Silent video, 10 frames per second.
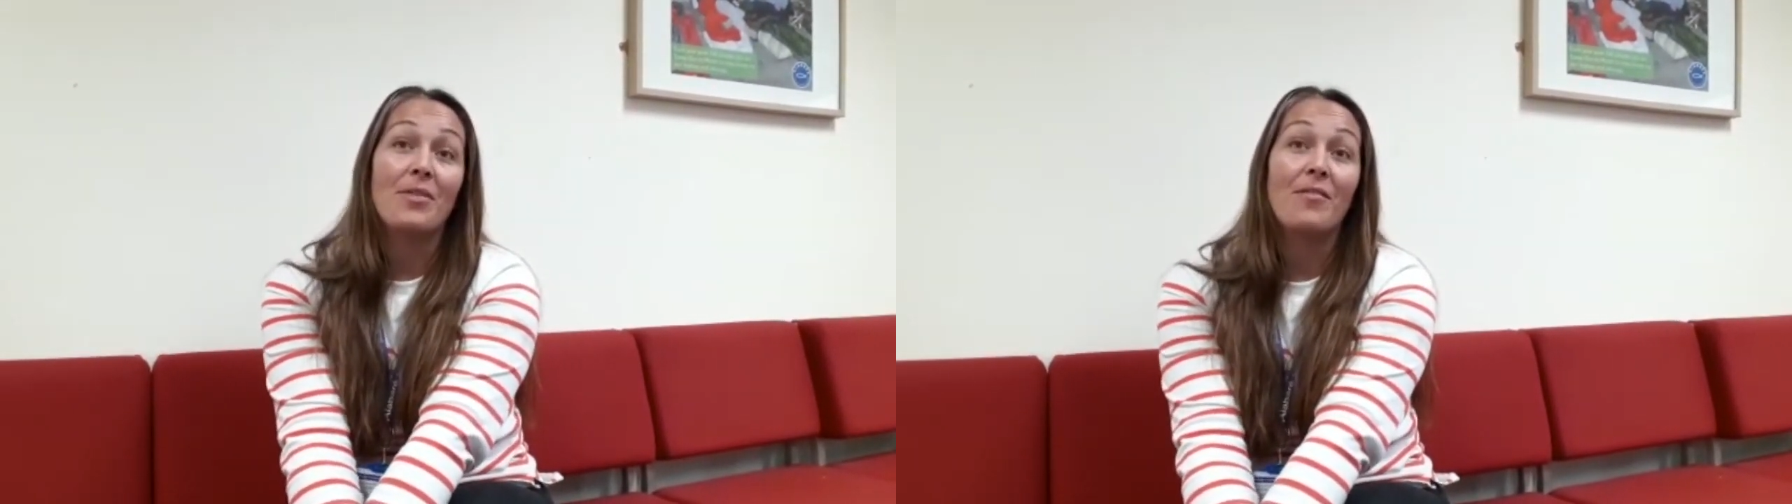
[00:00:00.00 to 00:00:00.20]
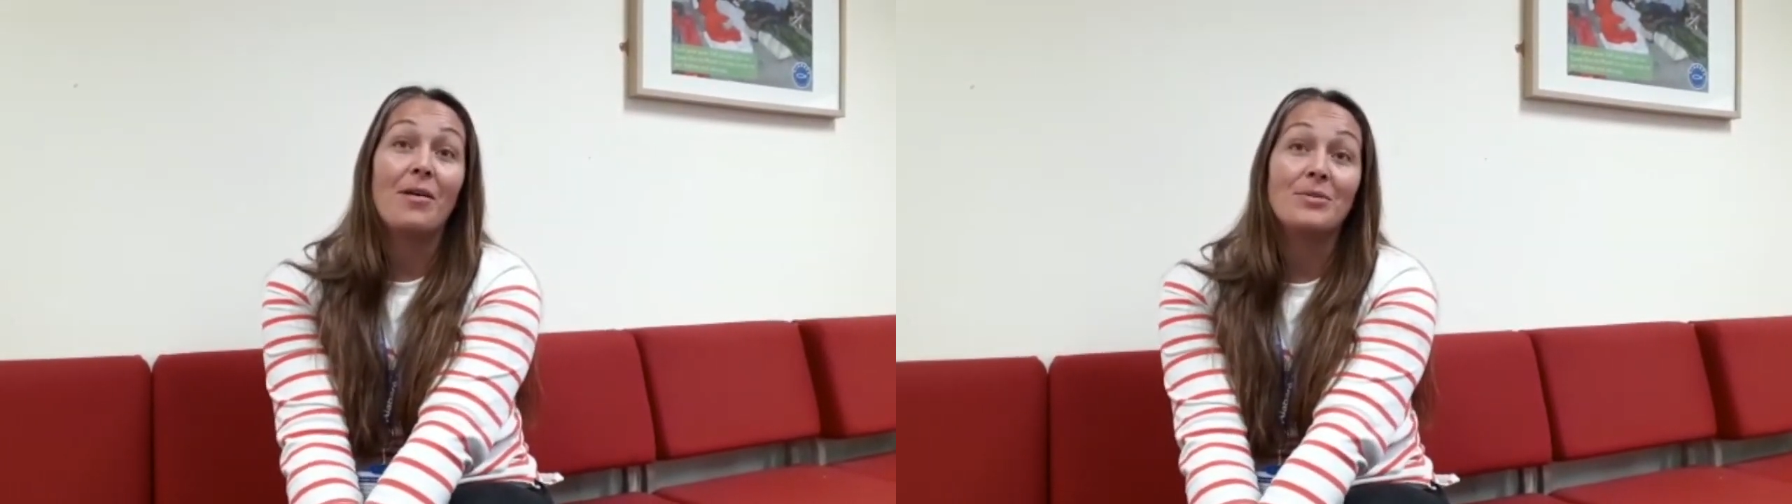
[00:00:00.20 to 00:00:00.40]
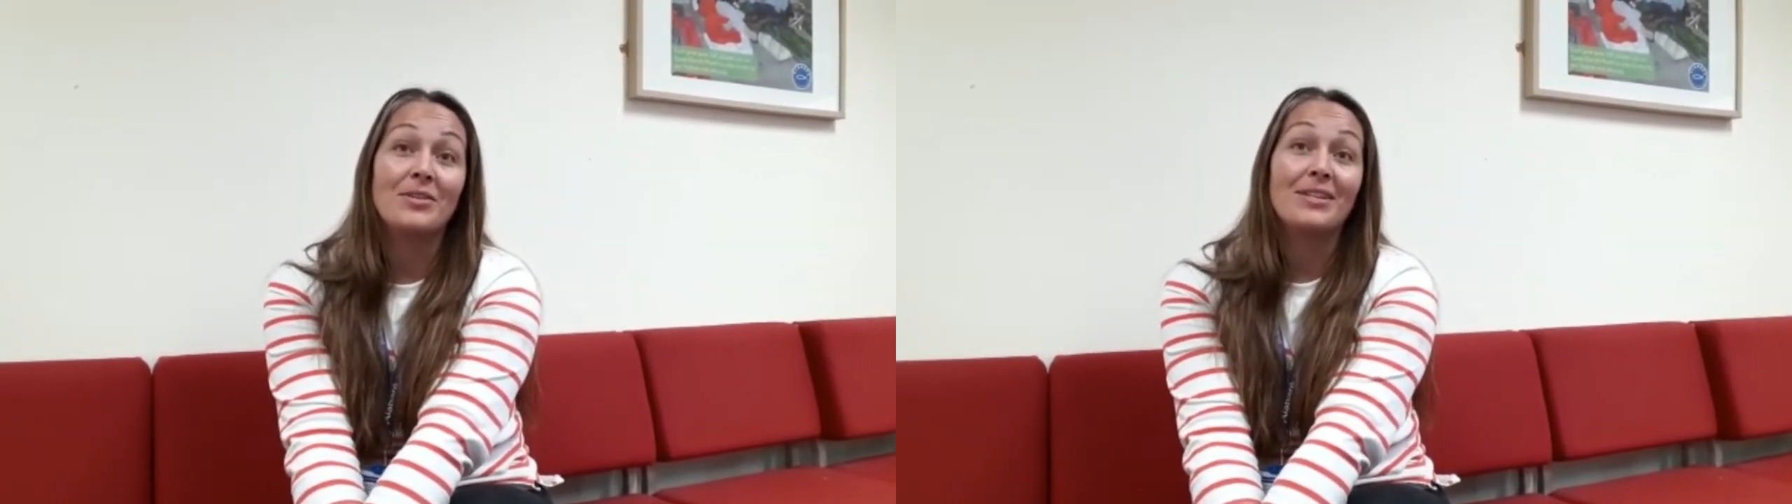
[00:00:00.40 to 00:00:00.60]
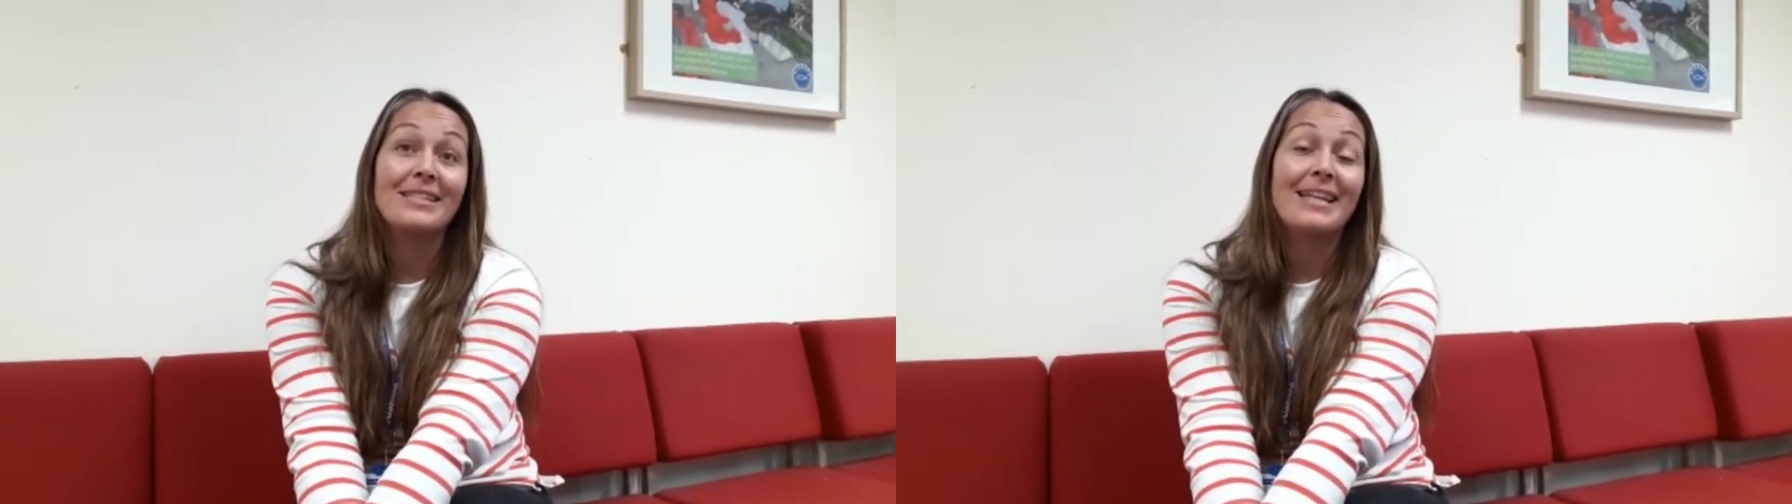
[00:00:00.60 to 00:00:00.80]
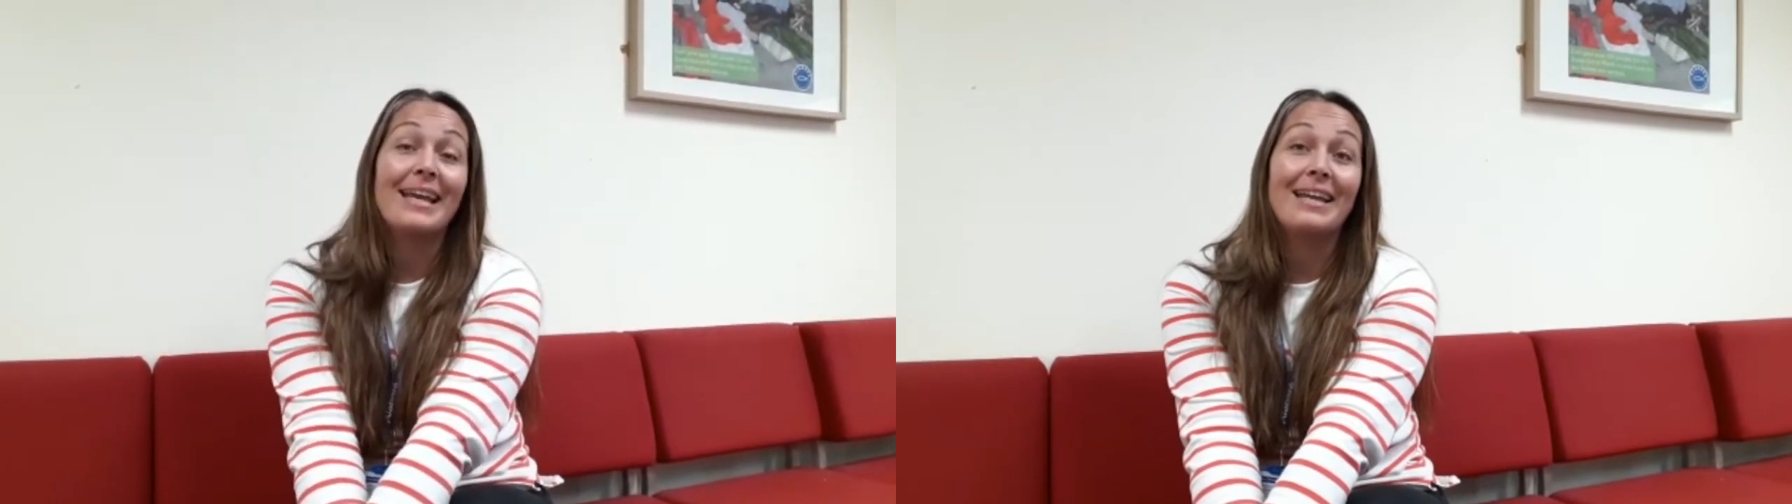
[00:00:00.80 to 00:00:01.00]
whether I was going to
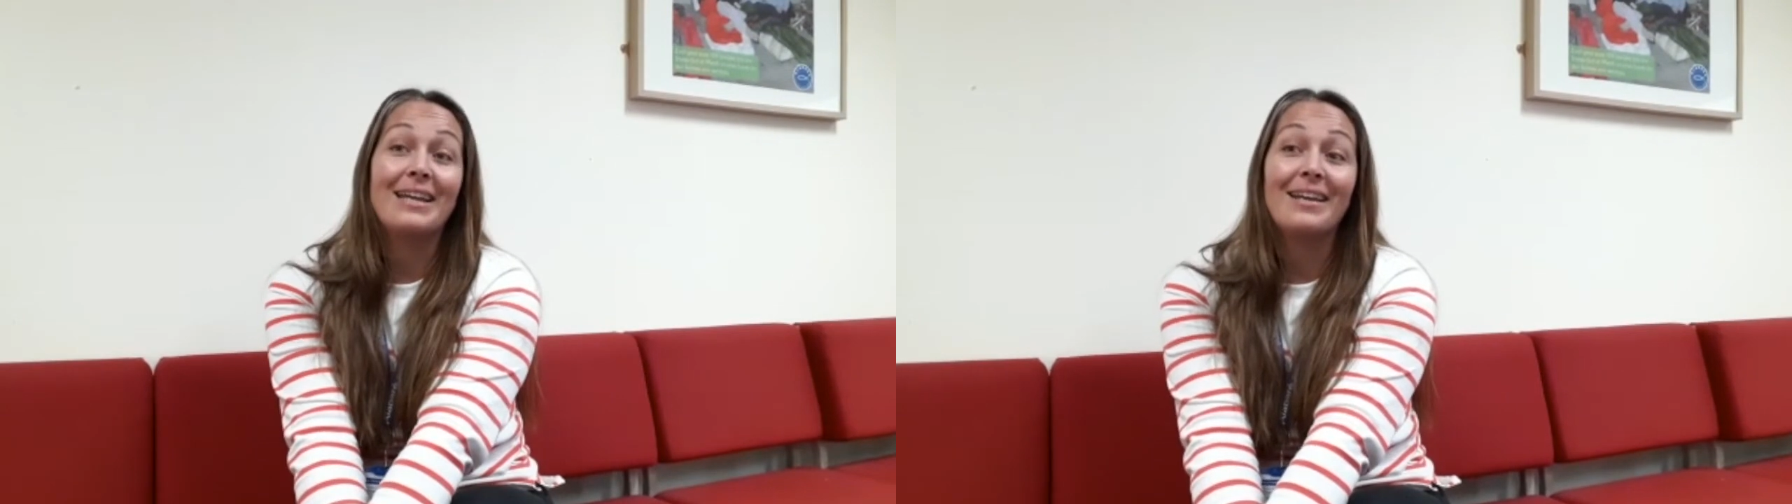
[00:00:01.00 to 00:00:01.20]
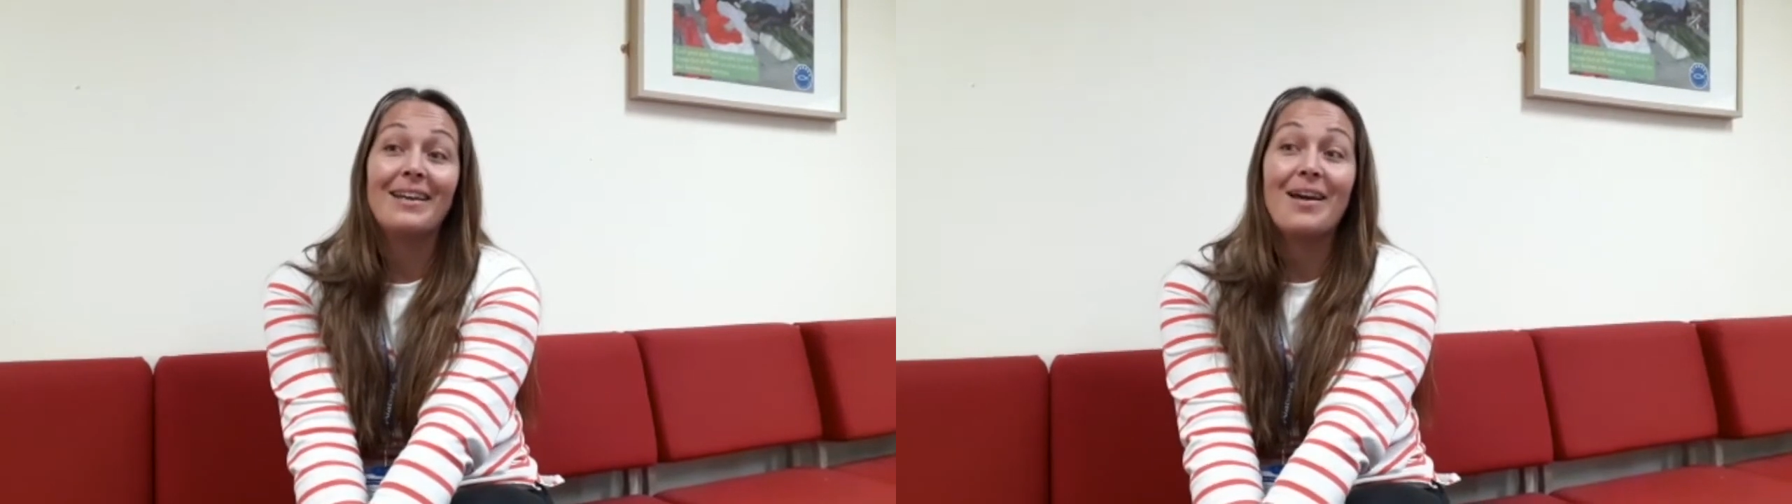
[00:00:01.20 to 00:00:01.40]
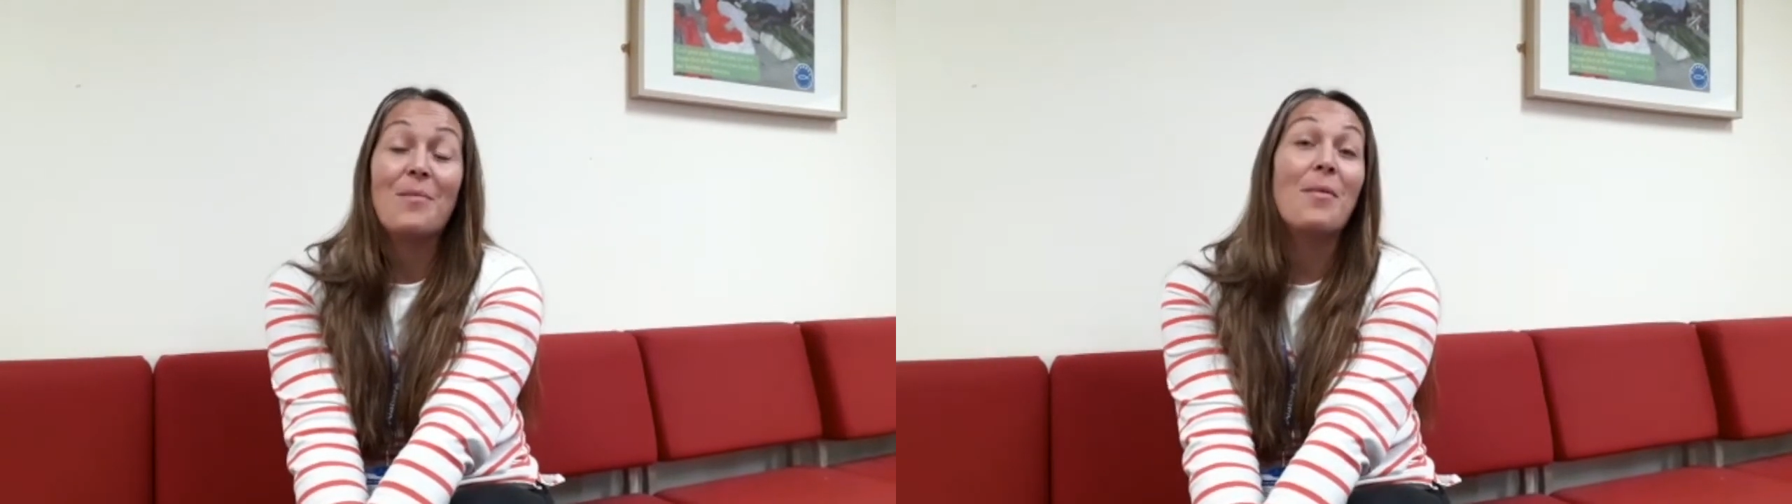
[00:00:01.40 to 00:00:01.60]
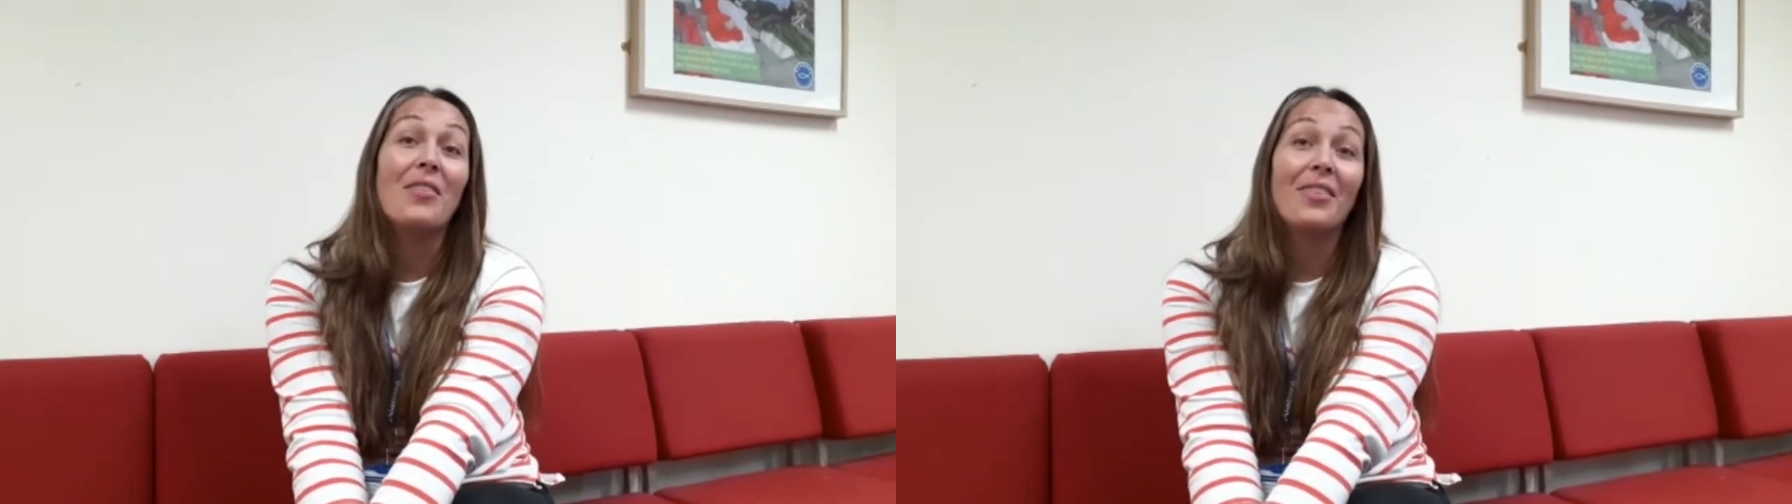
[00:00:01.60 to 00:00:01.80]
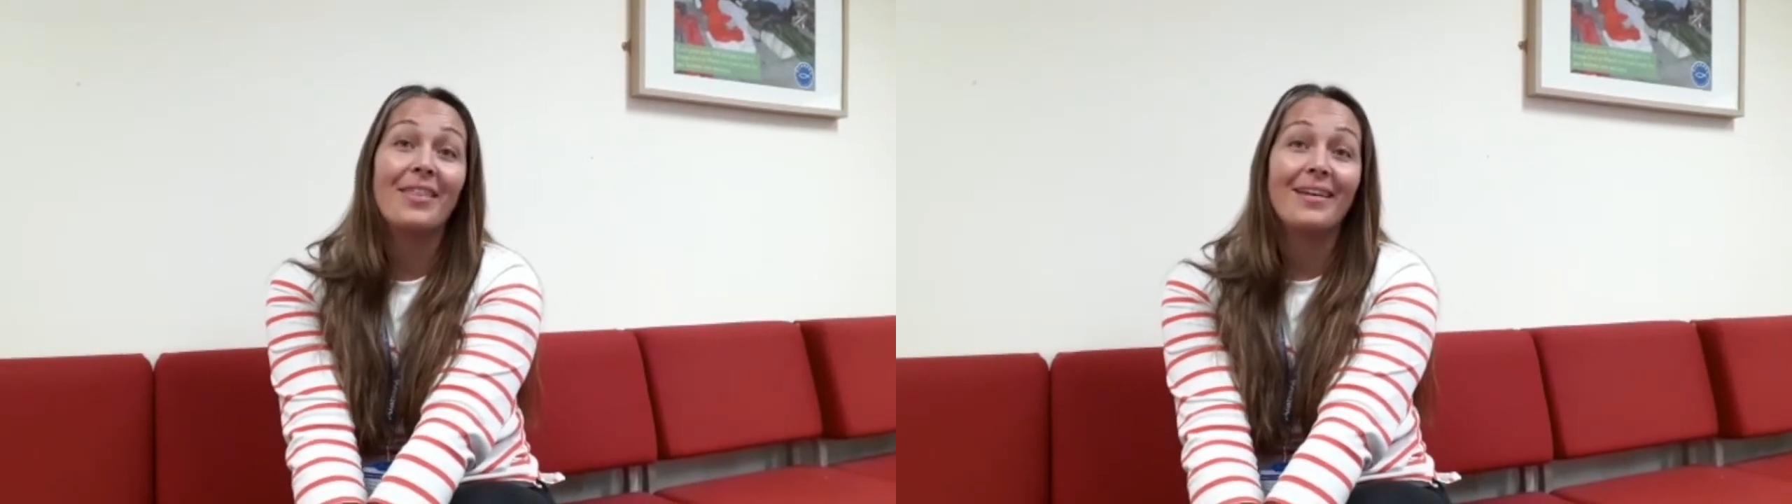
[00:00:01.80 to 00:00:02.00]
stay a
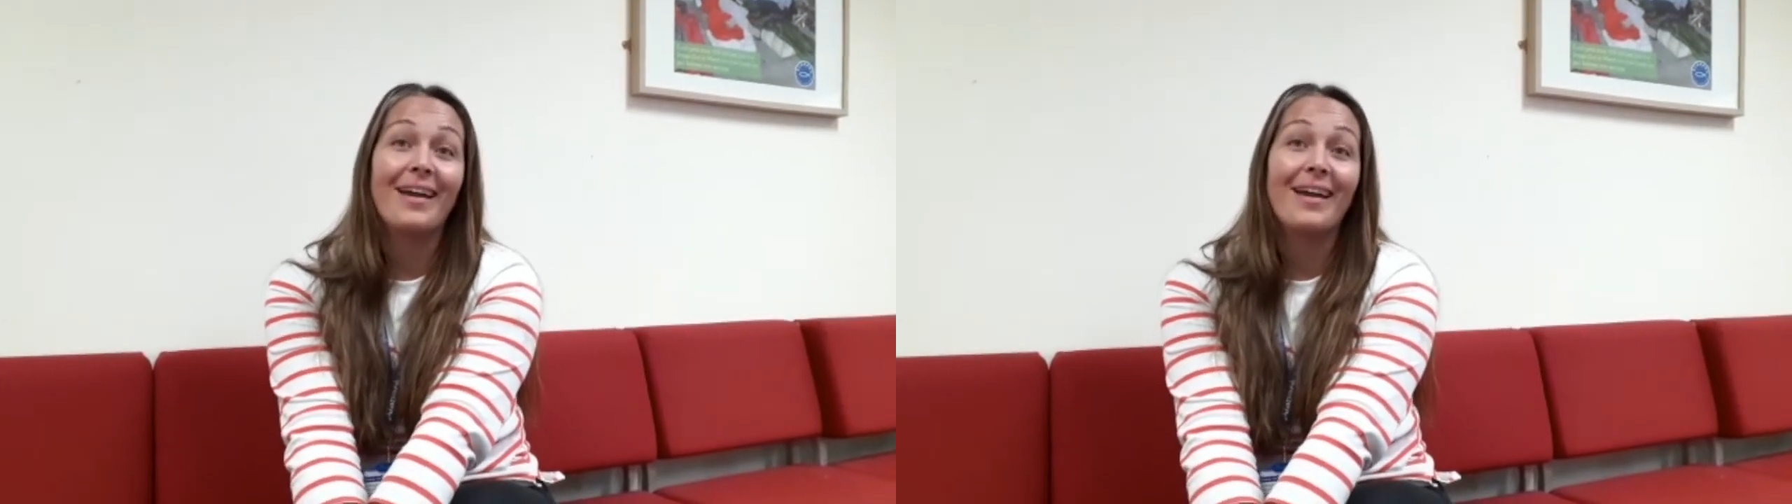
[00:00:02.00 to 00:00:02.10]
month,